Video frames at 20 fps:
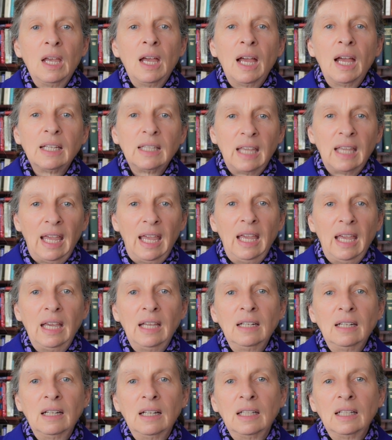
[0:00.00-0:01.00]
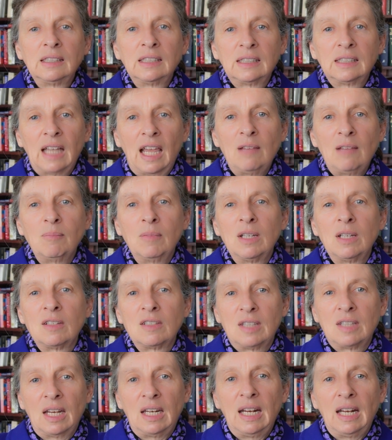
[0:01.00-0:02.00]
Again, a statement
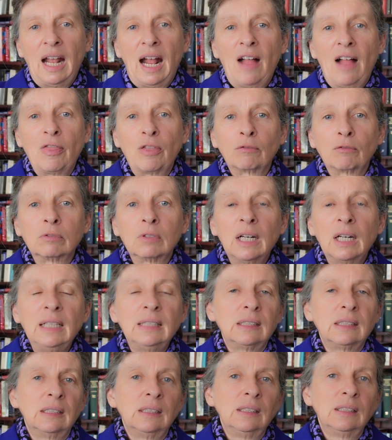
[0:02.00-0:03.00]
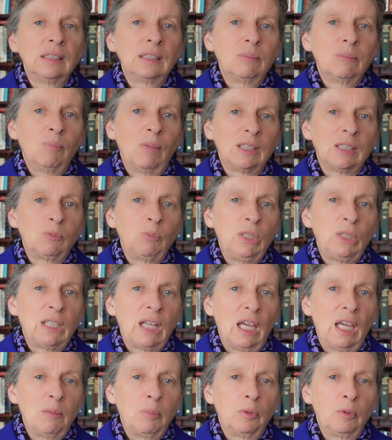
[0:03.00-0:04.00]
setting out the reasons must be
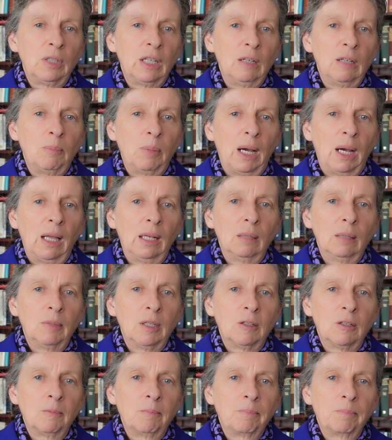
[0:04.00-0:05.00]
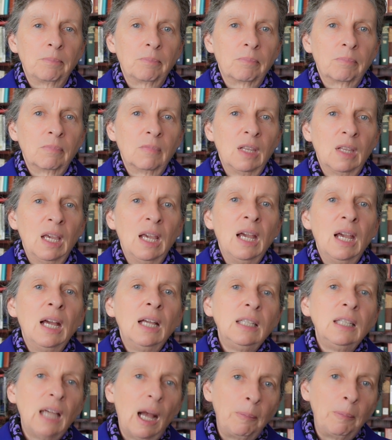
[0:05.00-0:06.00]
tabled in Parliament.
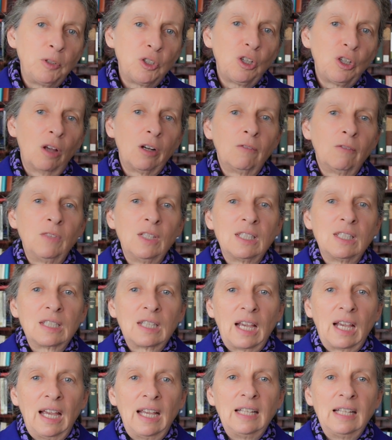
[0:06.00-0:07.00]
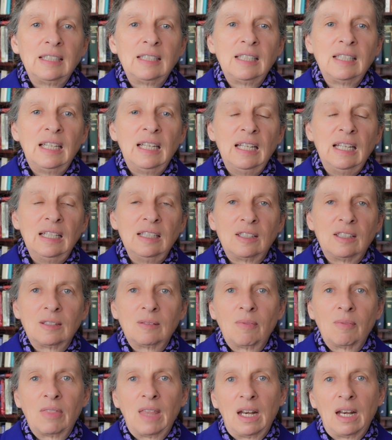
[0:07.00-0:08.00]
The upshot of this case
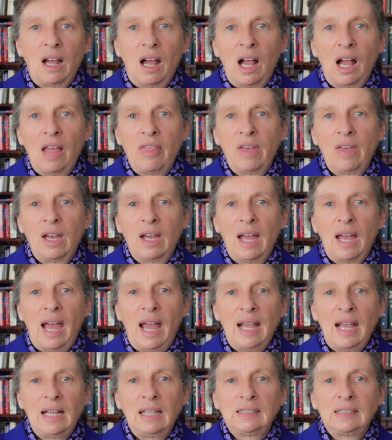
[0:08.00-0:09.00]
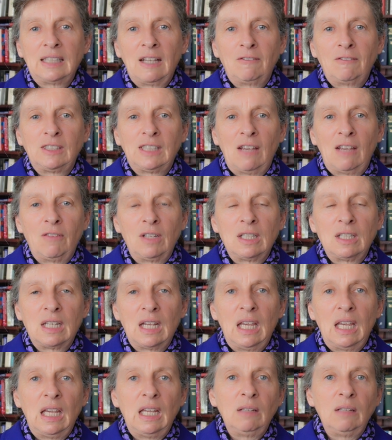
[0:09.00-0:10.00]
is that either
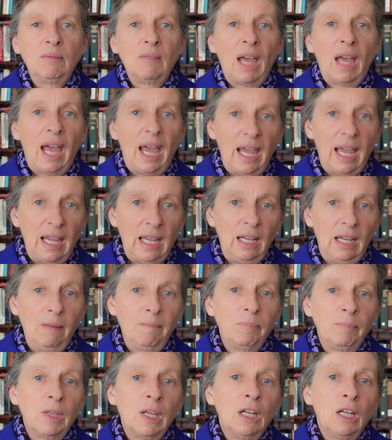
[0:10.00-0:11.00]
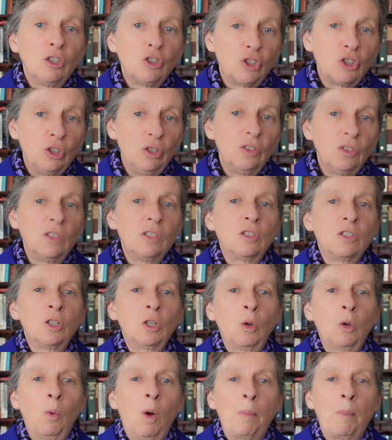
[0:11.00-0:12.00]
ASF17 A chooses to
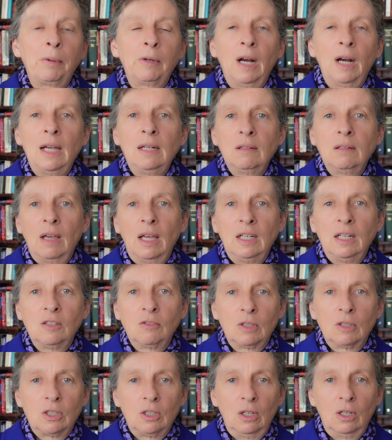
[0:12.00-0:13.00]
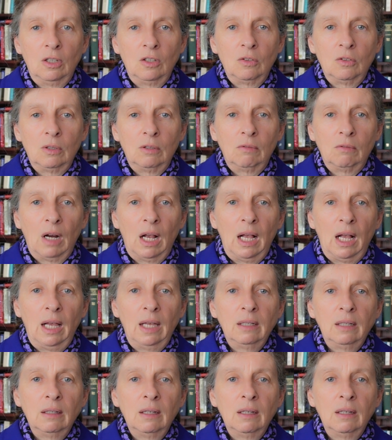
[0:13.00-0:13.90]
cooperate and is returned to Iran,